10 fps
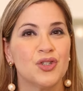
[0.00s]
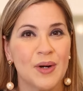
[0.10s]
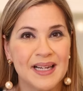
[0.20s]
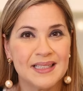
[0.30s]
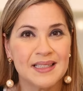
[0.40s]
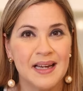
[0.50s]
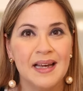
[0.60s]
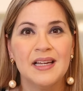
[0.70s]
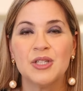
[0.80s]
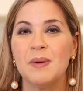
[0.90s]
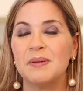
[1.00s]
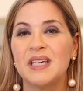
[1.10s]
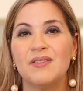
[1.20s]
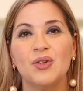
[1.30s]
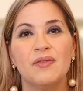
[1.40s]
trust to be able to
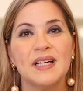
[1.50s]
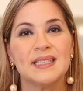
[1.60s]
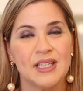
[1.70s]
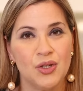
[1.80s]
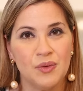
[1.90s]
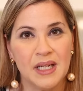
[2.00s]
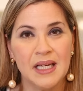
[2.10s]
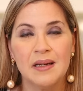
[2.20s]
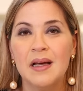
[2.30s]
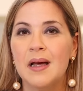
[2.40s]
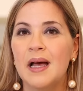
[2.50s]
give you advice that you need